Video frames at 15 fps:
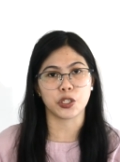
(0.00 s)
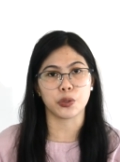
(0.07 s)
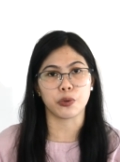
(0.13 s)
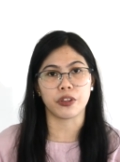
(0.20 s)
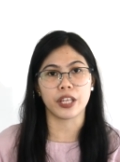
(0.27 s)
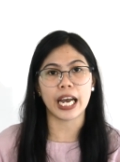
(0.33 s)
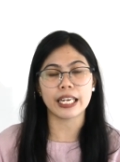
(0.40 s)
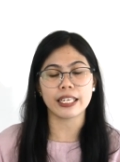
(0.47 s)
So
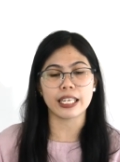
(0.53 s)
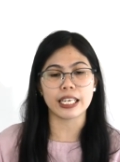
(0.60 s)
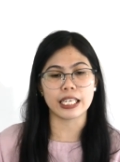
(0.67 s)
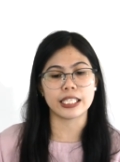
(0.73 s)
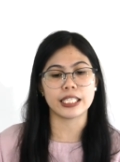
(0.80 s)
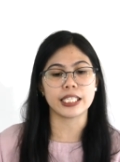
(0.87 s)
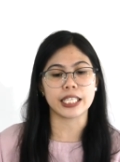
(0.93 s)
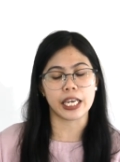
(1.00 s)
that
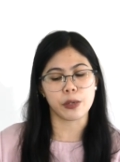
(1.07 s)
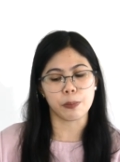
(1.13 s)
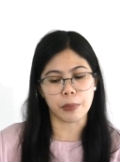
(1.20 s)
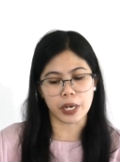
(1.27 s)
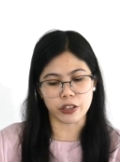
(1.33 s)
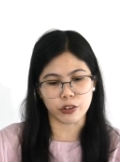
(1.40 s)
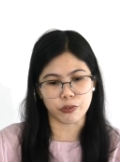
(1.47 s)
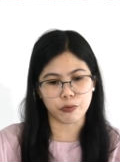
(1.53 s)
is a
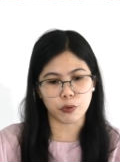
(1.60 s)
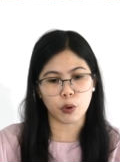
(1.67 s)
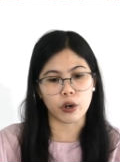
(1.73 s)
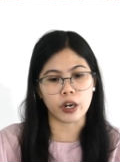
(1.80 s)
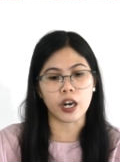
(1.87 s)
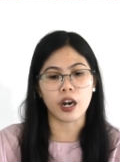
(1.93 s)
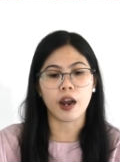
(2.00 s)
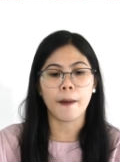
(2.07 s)

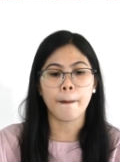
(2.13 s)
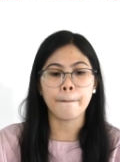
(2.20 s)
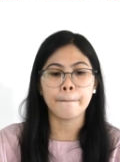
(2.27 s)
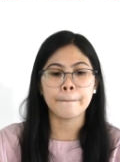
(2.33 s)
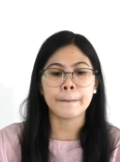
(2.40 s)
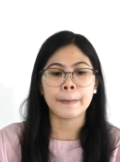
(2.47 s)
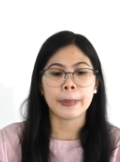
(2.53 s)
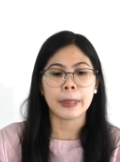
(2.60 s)
metaphor.
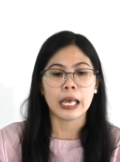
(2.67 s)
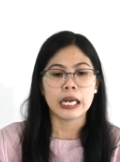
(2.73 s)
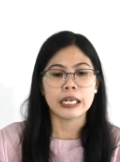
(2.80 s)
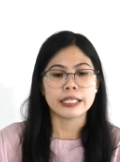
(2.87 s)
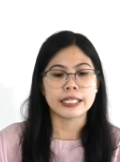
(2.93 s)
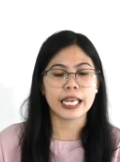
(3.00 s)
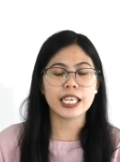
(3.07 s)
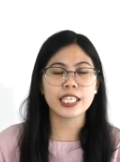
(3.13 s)

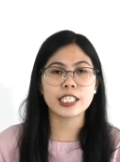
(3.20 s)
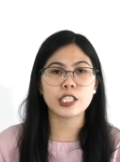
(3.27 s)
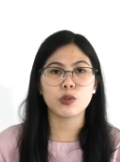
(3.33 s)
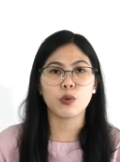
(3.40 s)
Next